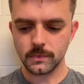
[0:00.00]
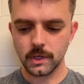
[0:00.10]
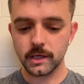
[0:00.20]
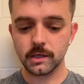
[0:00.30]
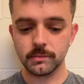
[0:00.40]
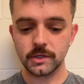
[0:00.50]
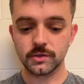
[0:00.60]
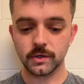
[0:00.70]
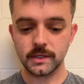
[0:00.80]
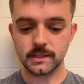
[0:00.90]
and can be
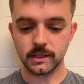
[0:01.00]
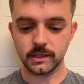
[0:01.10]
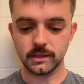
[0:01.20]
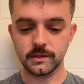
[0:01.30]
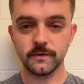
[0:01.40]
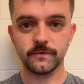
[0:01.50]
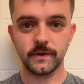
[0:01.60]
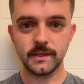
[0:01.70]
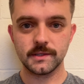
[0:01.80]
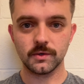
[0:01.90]
translated
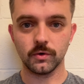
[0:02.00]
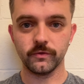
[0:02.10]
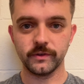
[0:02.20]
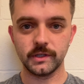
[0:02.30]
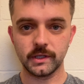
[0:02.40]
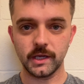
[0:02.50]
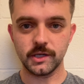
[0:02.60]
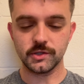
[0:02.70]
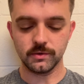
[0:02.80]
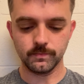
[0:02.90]
defense or
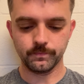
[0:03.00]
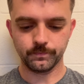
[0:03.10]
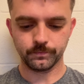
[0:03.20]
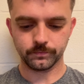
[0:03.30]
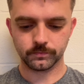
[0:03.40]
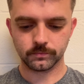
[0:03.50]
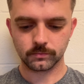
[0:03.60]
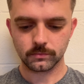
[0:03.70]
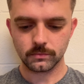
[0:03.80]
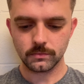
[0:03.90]
vindication
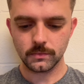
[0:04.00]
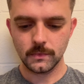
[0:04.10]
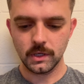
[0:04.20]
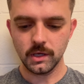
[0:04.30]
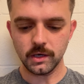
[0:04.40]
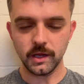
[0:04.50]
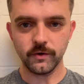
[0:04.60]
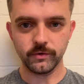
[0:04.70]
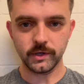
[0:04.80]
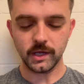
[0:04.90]
in
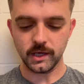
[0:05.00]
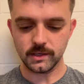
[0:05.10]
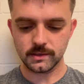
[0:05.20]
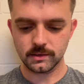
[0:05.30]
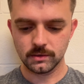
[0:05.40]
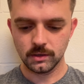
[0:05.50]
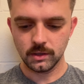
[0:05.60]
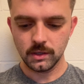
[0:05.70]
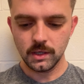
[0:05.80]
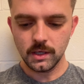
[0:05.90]
every case.
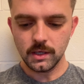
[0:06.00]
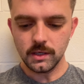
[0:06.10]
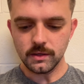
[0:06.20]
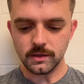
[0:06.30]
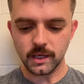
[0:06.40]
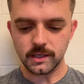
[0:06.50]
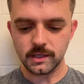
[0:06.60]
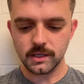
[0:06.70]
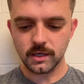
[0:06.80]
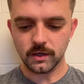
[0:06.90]
The
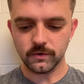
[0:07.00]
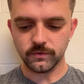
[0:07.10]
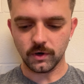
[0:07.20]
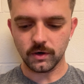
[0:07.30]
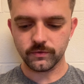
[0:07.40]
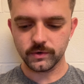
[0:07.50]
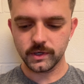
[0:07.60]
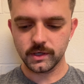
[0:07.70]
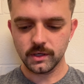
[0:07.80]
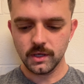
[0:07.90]
idea of
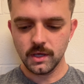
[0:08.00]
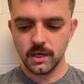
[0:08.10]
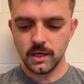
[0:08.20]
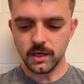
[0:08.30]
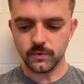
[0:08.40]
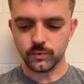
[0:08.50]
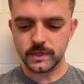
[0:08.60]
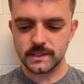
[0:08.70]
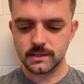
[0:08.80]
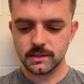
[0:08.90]
offering a
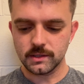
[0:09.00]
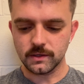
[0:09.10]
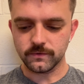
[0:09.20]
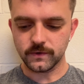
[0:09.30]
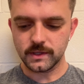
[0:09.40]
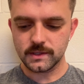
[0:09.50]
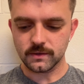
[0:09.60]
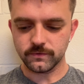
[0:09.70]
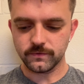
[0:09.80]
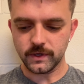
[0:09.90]
reasoned defense
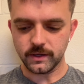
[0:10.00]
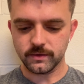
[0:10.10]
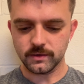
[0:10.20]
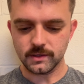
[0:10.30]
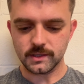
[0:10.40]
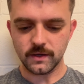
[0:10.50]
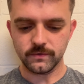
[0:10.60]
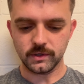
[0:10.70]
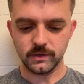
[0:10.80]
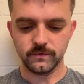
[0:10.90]
of faith is
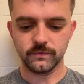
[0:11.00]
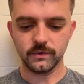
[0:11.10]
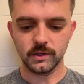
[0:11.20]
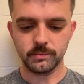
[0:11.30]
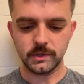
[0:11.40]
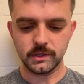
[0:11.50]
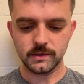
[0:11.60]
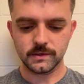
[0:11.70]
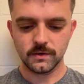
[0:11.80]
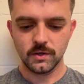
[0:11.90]
evident in
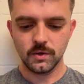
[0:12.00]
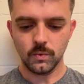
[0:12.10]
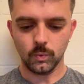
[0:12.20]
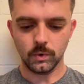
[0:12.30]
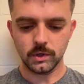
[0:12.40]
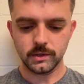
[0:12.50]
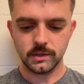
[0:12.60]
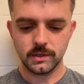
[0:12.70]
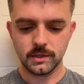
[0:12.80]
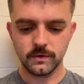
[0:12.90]
Philippians 1,
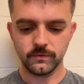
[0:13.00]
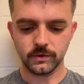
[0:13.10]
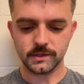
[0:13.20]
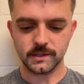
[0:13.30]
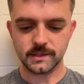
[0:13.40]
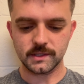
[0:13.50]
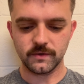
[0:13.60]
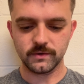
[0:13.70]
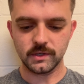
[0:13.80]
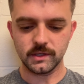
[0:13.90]
verses
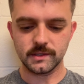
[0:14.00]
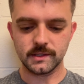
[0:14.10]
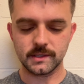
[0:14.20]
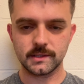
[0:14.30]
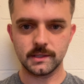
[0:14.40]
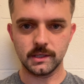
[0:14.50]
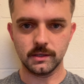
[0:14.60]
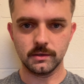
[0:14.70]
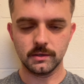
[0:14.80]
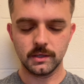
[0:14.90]
7 and 16,